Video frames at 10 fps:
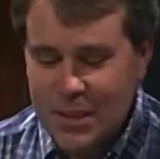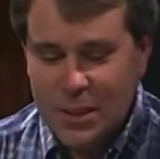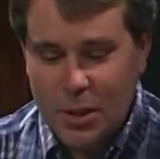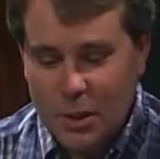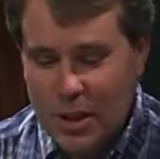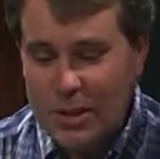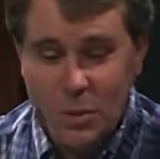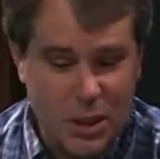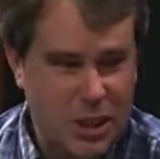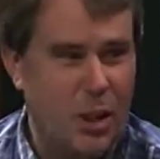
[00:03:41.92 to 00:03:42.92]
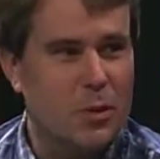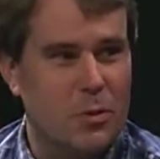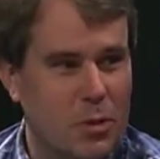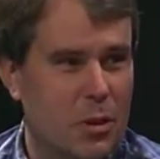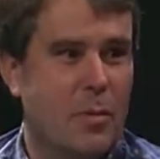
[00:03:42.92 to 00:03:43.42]
so, uh, so she also
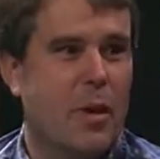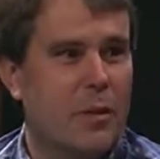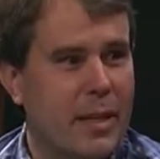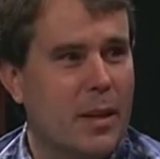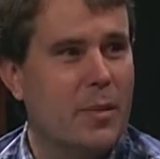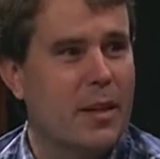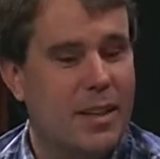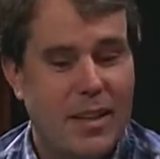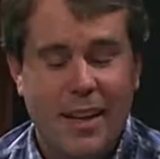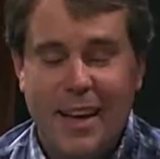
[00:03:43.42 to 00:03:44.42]
took the ball and ran with it.